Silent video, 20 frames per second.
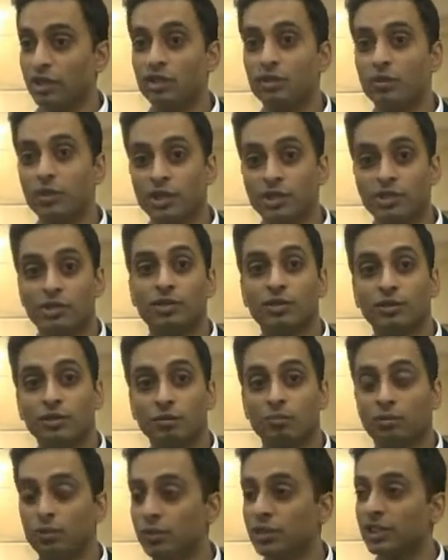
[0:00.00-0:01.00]
doing
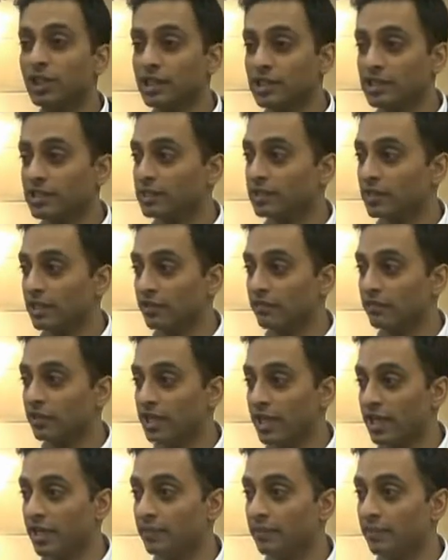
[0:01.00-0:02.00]
2 pujas every
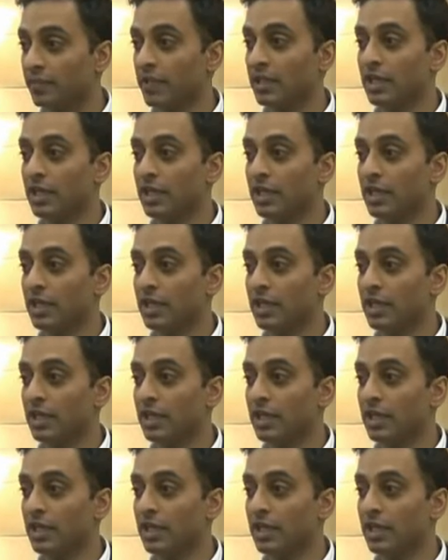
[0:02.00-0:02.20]
day,